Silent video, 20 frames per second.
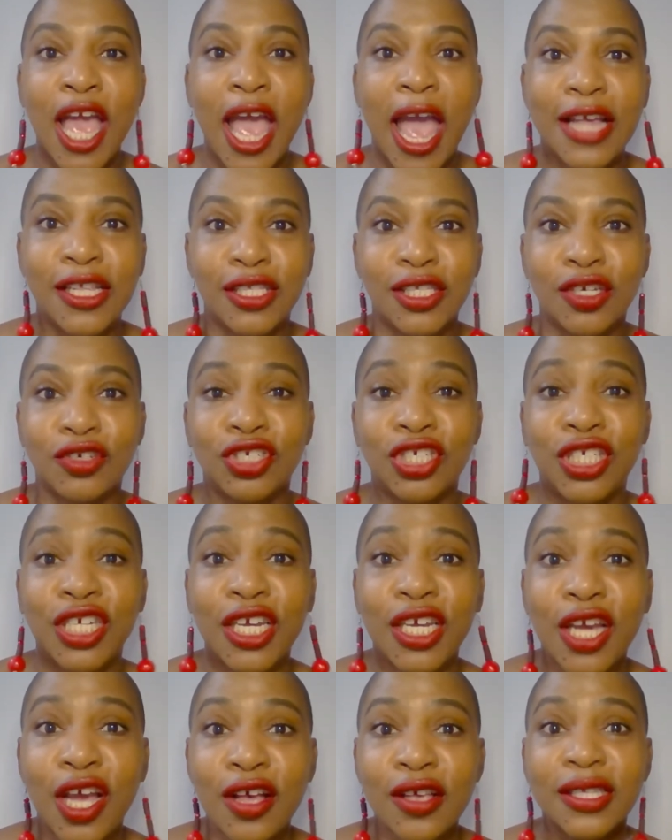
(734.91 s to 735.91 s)
And so
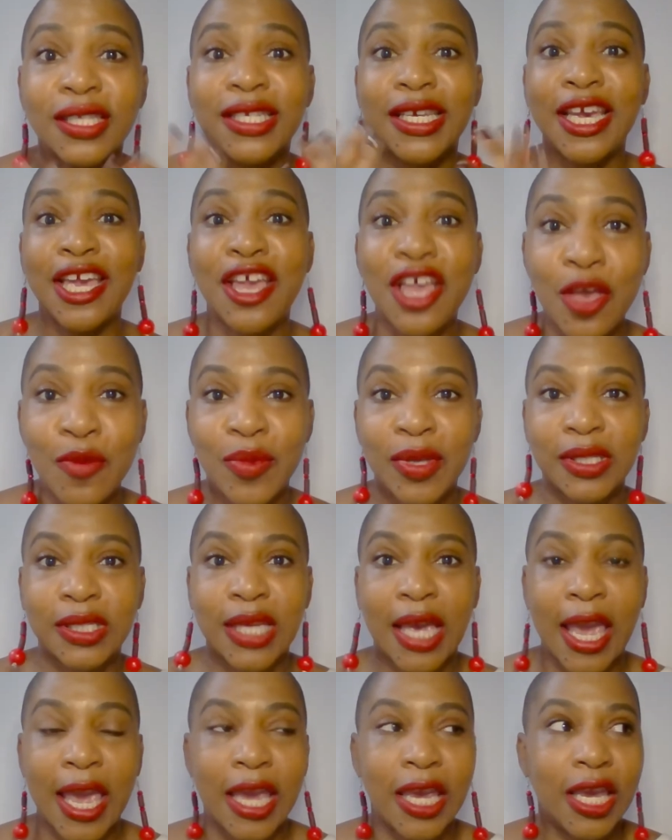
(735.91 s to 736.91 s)
she goes to him and is
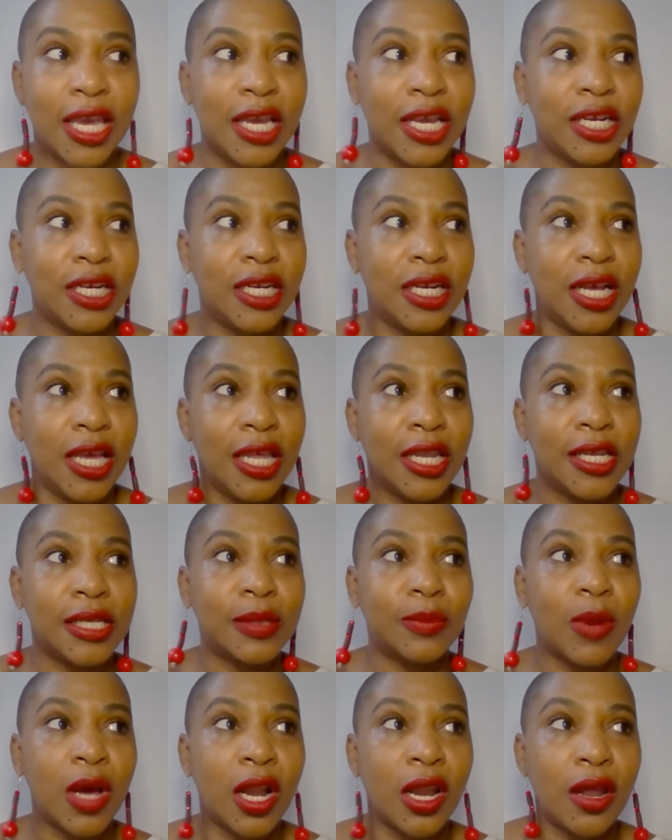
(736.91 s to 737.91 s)
like, in
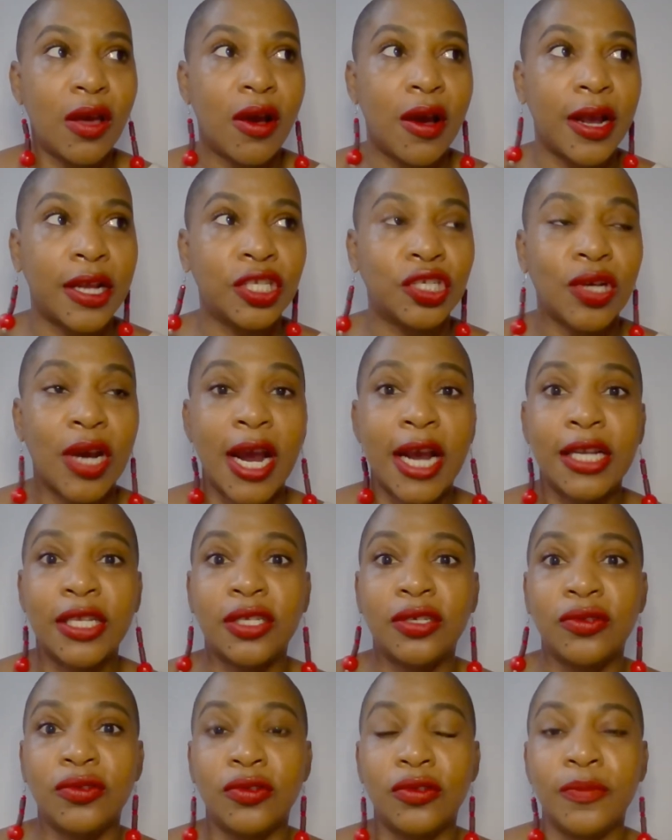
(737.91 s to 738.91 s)
his monologue, and trying
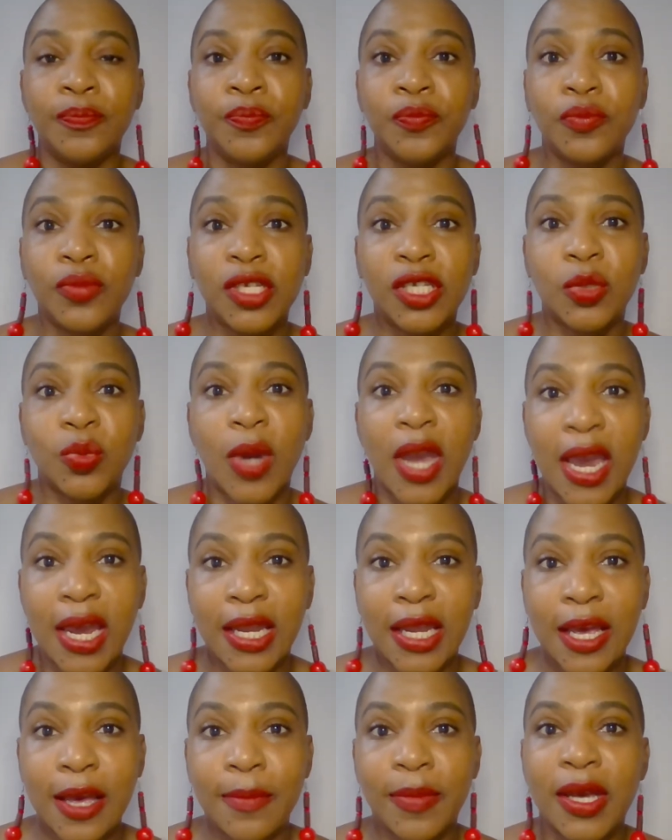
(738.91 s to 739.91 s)
to persuade
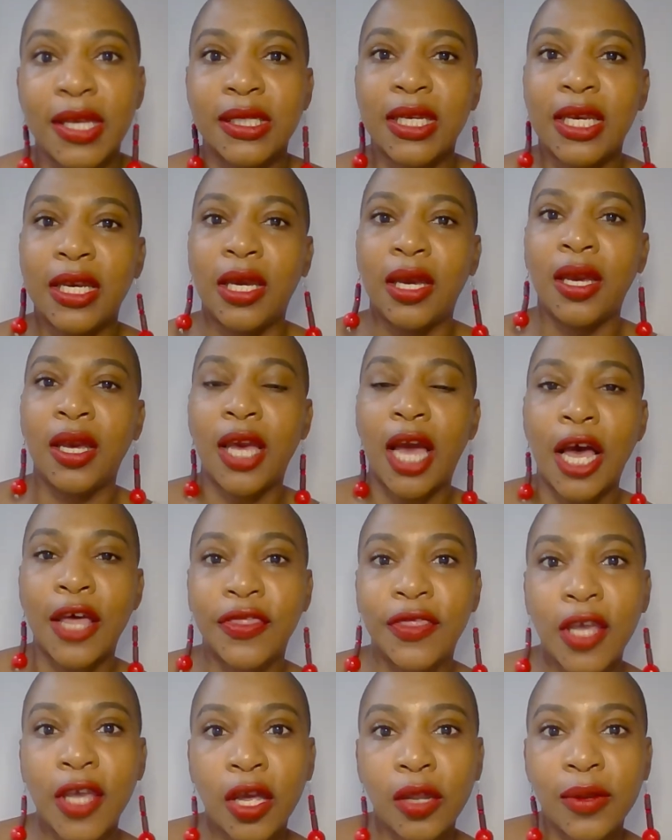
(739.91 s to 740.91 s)
him, because
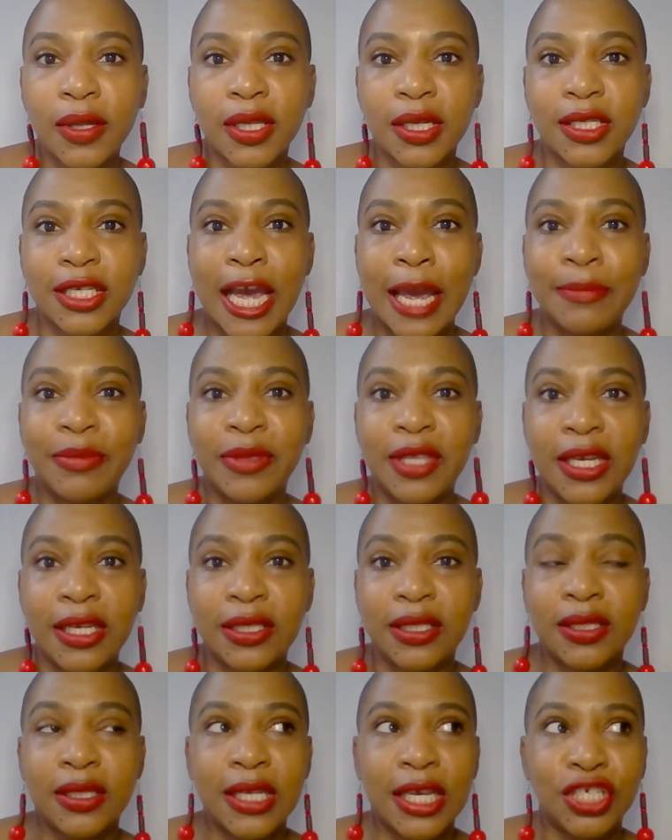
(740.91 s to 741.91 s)
Othello at the time
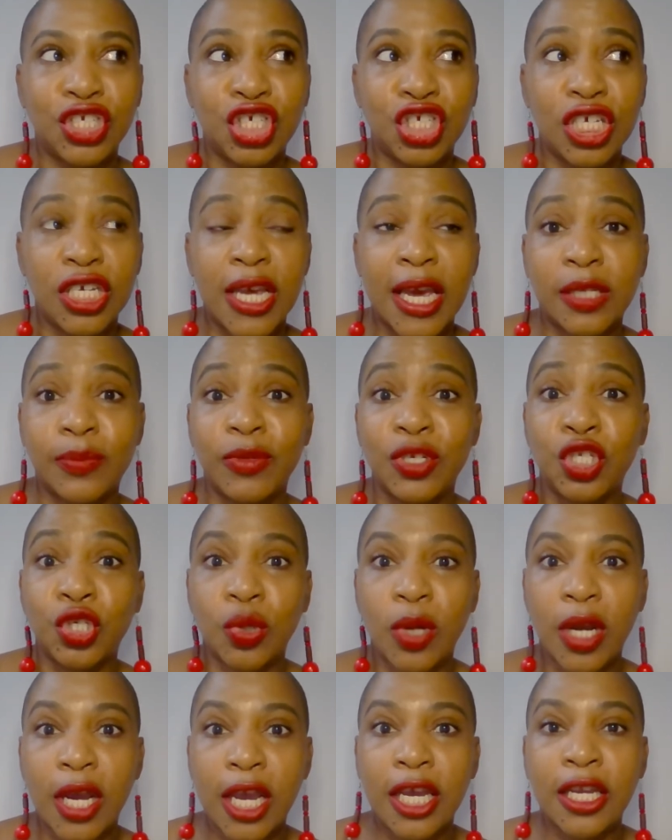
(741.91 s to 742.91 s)
thinks that she has
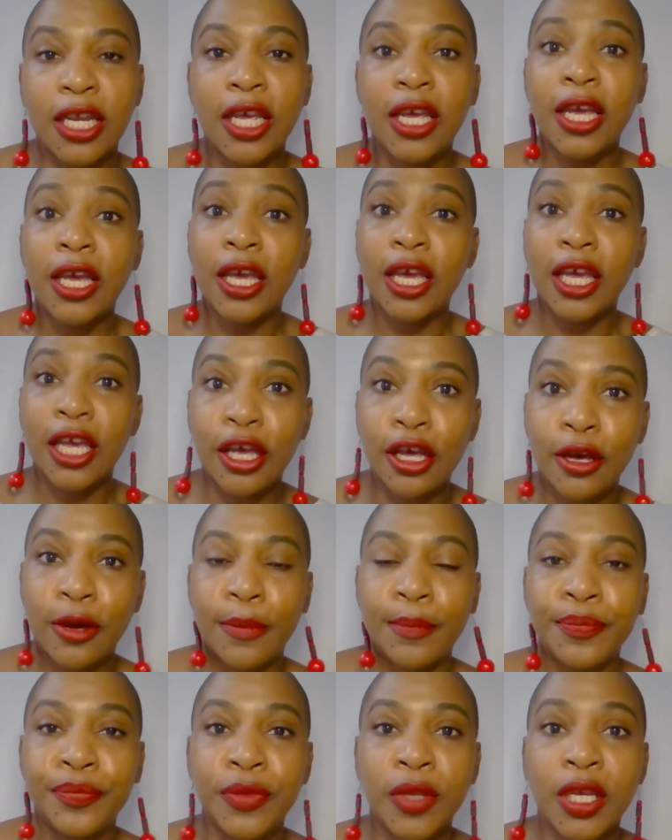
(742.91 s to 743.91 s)
betrayed
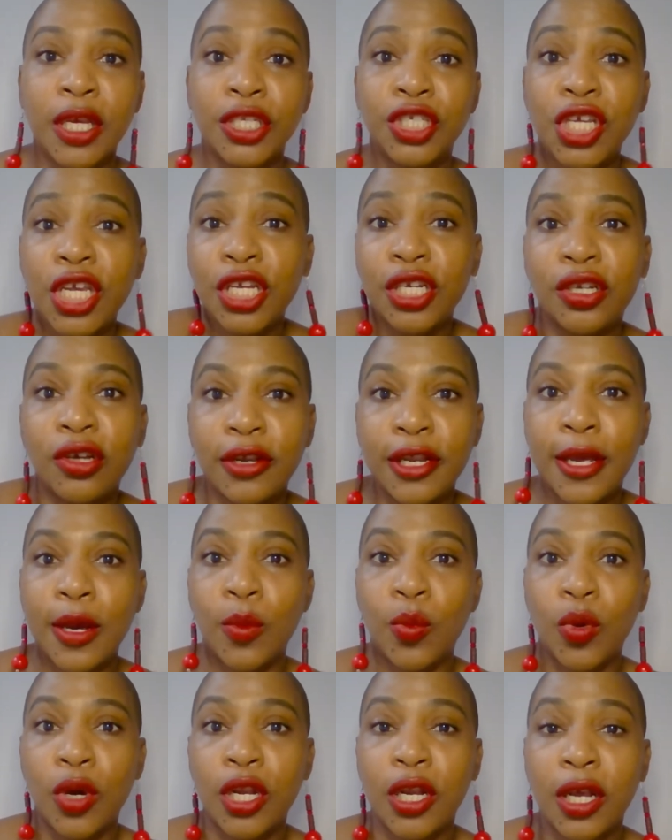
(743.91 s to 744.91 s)
him, cheated on
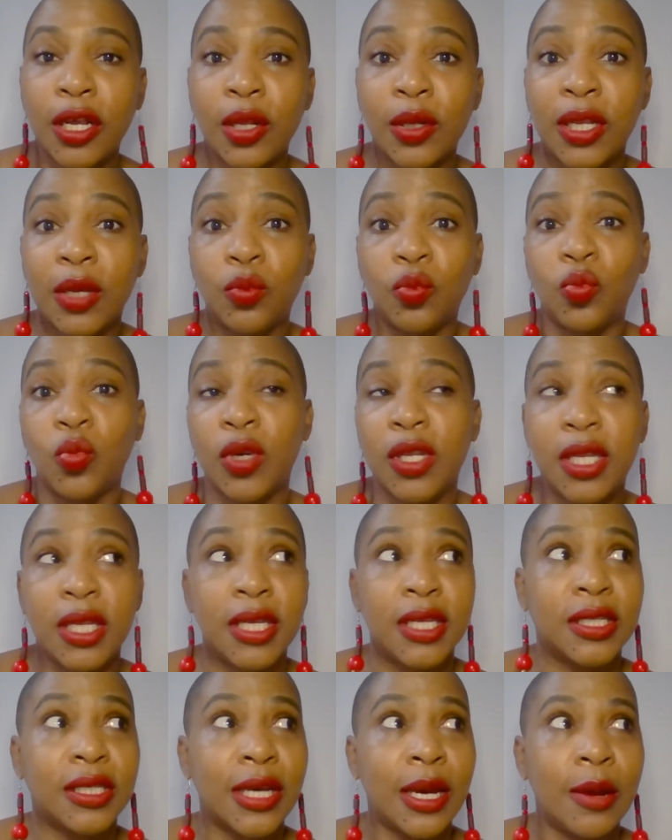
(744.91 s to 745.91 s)
him with
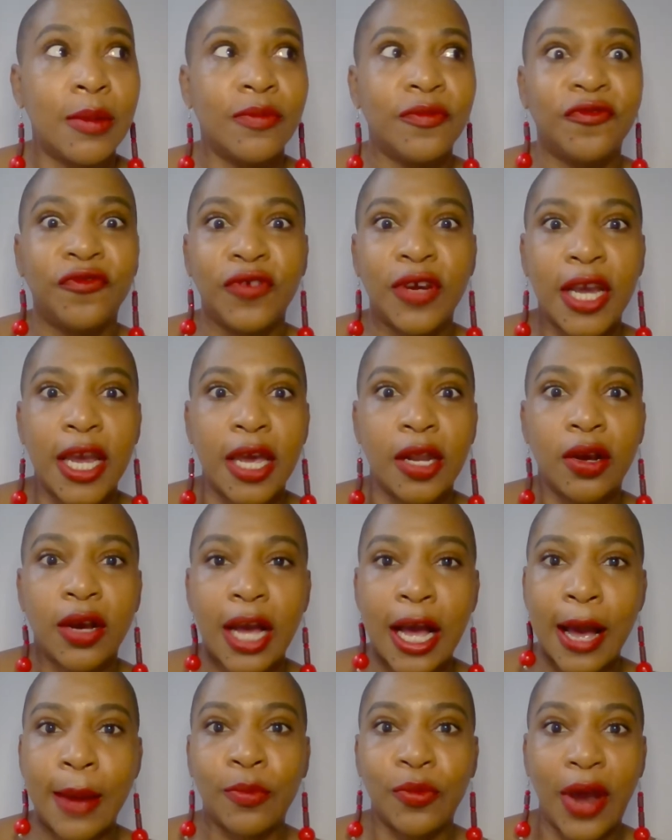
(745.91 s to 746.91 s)
his friend or
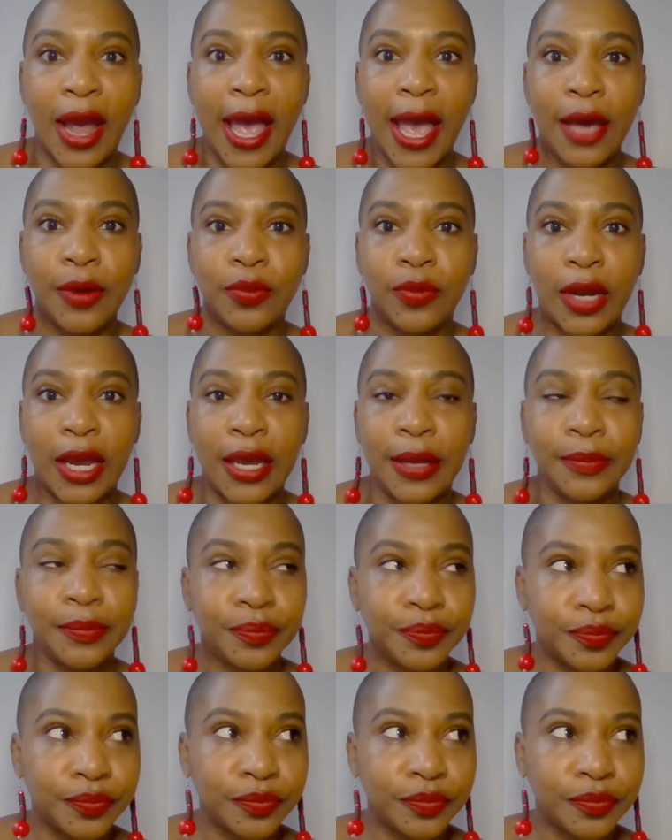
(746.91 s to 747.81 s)
comrade, right?